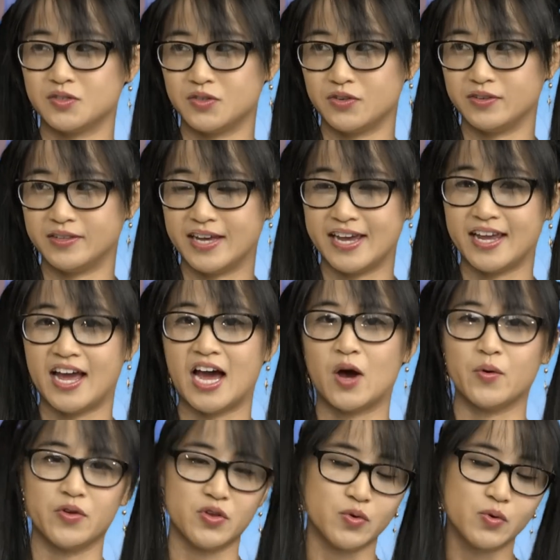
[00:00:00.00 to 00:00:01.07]
concerned like,
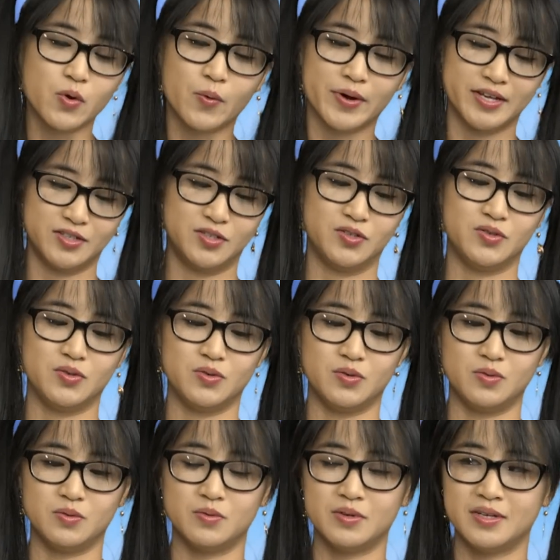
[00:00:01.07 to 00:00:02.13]
how are you going
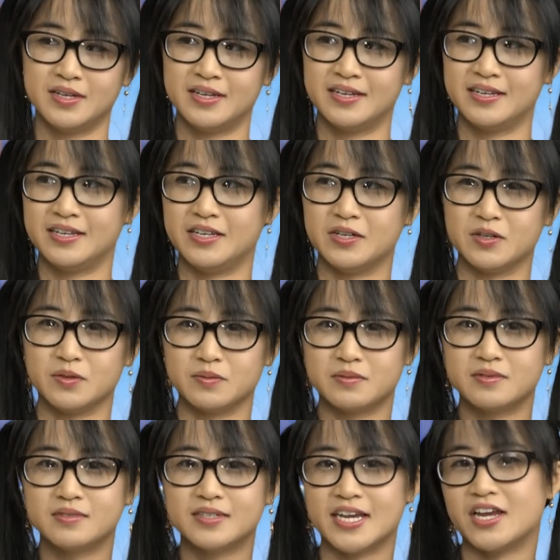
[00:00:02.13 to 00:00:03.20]
to, you know,
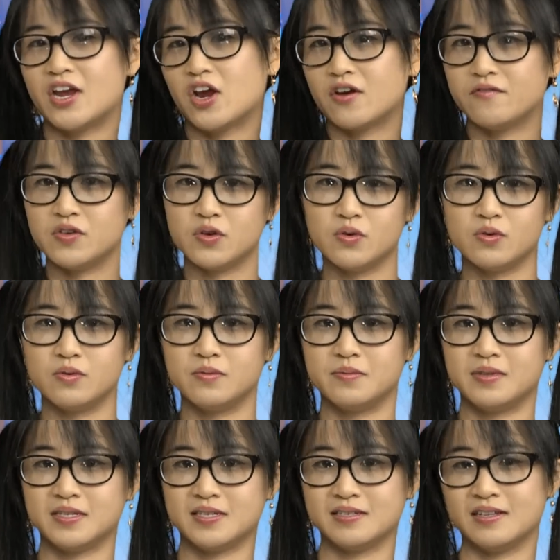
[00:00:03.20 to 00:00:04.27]
take care of you?
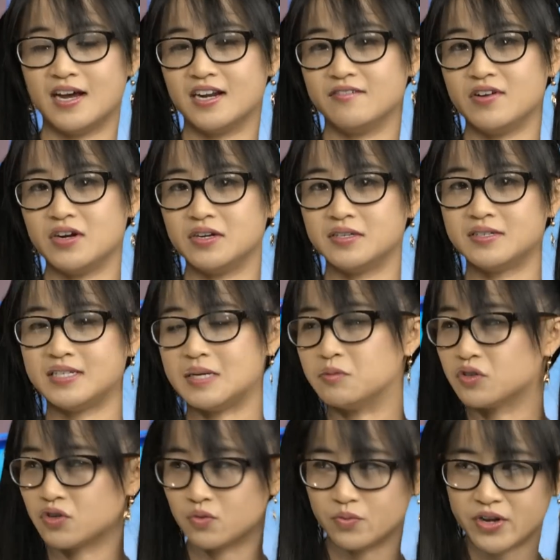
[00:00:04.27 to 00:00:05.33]
This is not a very
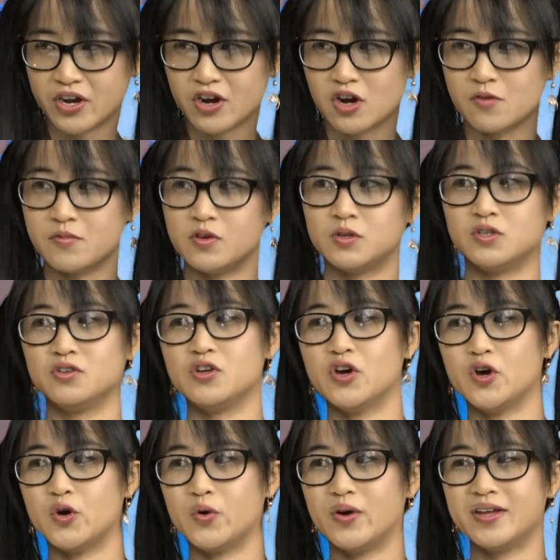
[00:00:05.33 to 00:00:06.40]
stable career. You should
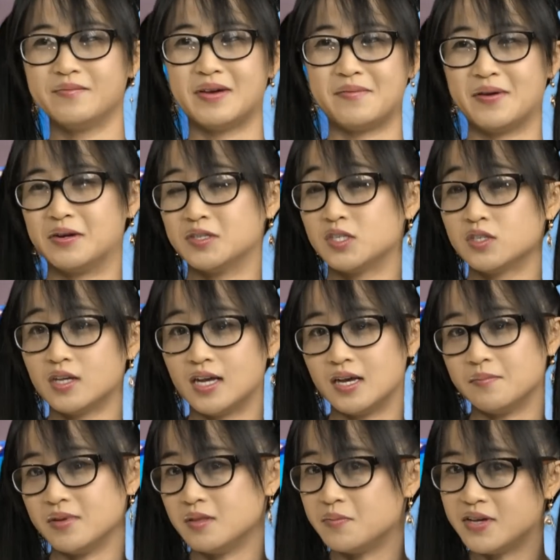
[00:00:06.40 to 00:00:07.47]
go. My parents,
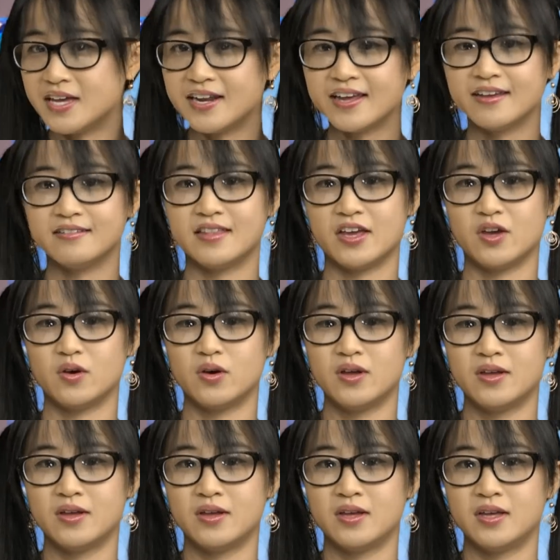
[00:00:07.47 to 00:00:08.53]
in the beginning, they,
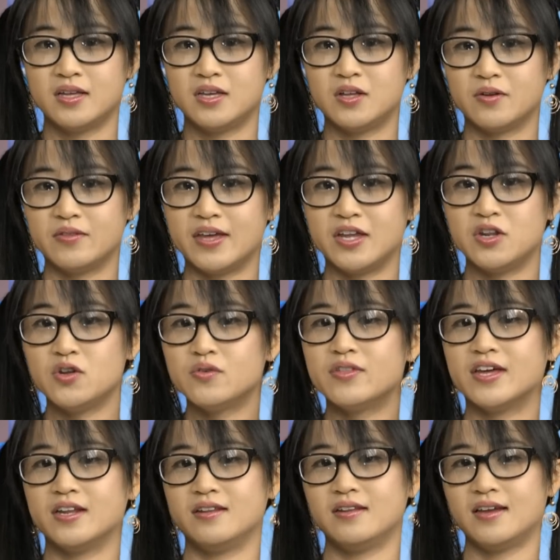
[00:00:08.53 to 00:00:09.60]
you know, they knew
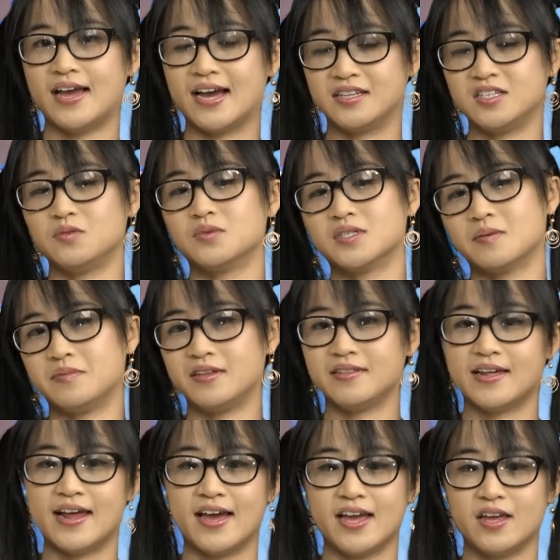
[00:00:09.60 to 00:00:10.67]
that acting was
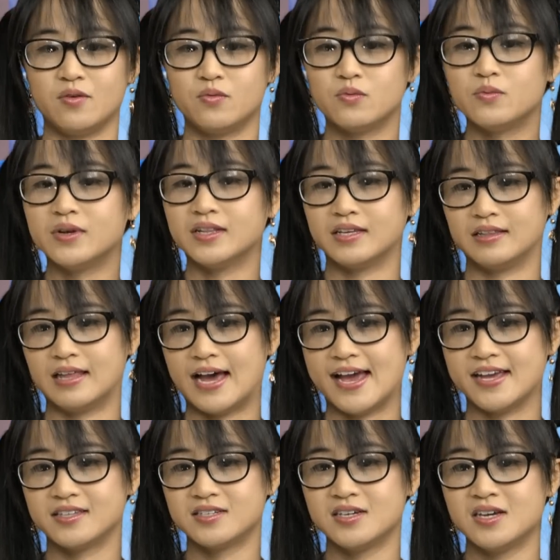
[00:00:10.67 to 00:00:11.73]
something that I really
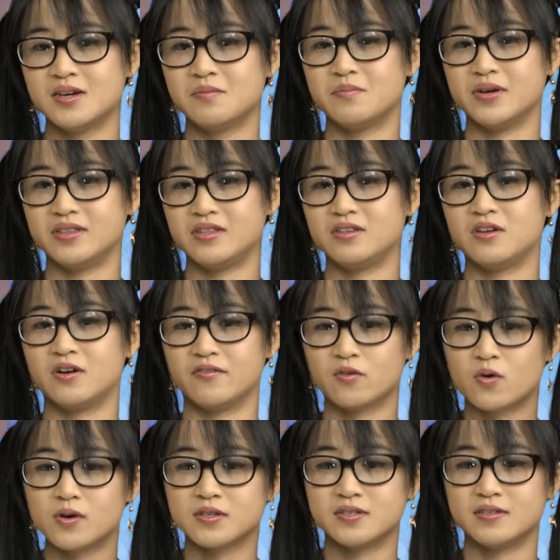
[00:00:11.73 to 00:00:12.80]
liked, but, you know, of
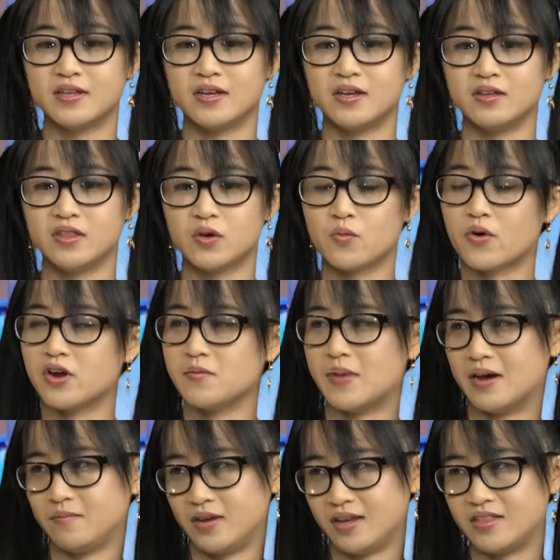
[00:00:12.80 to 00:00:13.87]
course they worry
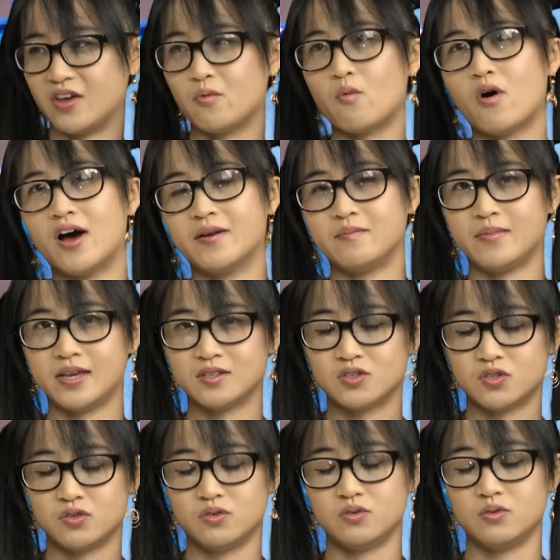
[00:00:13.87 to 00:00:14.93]
about me. They want me
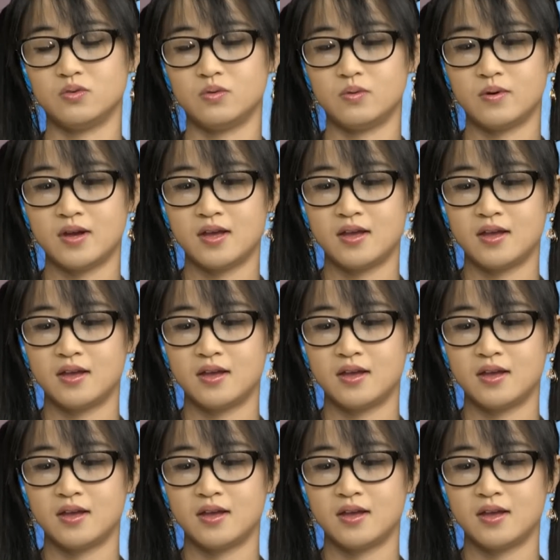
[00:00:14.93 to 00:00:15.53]
to